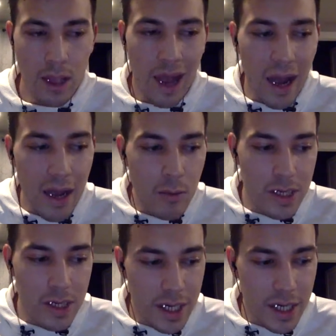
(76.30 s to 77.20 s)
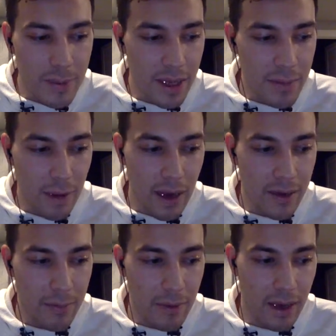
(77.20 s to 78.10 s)
I wish I could make an
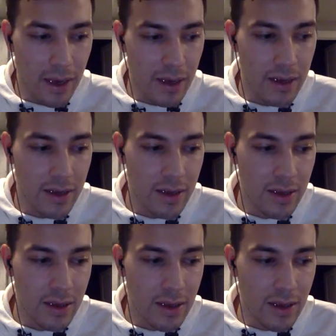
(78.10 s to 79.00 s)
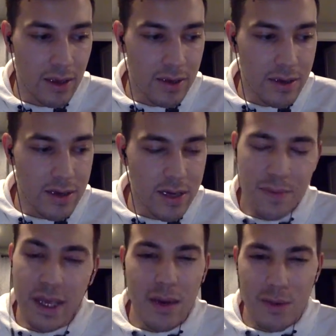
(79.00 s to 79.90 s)
impact by just
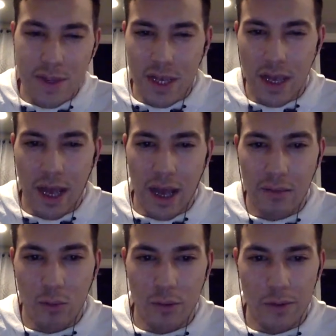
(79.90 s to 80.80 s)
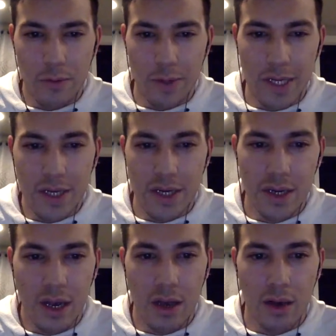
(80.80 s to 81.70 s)
being able to have more of a reach.
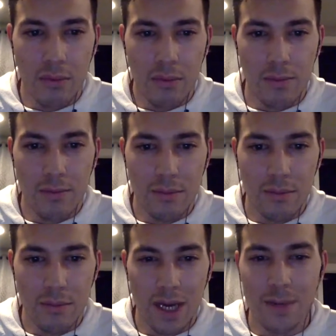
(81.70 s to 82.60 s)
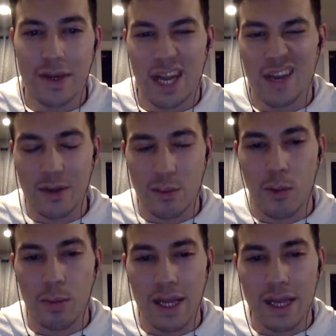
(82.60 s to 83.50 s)
Um, Rexburg's kind of a
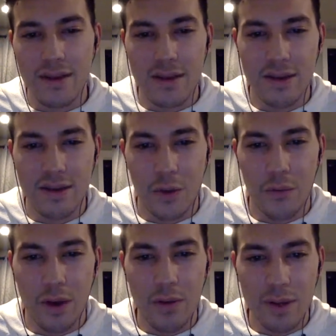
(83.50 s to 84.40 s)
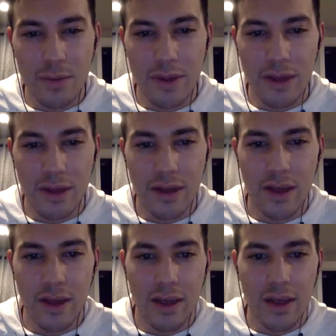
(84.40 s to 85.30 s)
small place, so if I was able to,
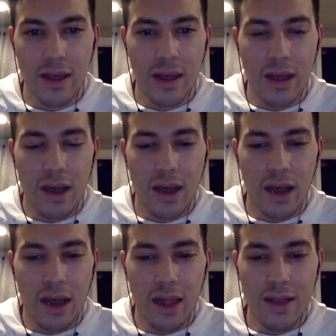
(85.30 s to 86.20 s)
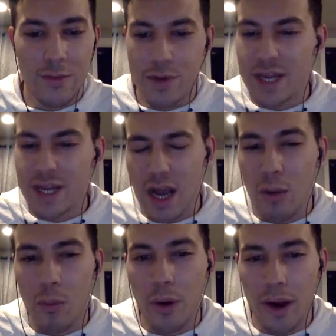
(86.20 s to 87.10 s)
I'd like to reach
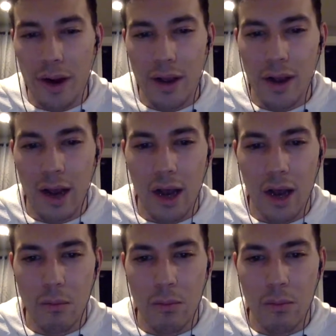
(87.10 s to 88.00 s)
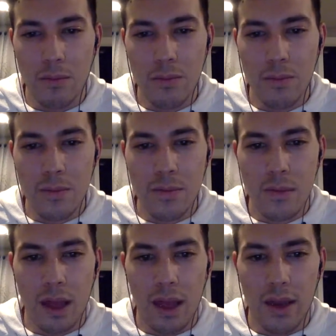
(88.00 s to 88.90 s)
out more. Um,
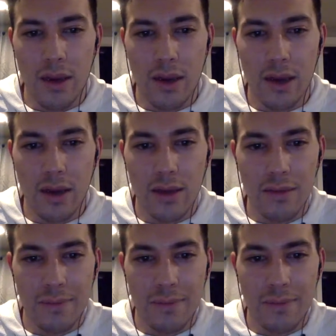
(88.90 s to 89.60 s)
and uh,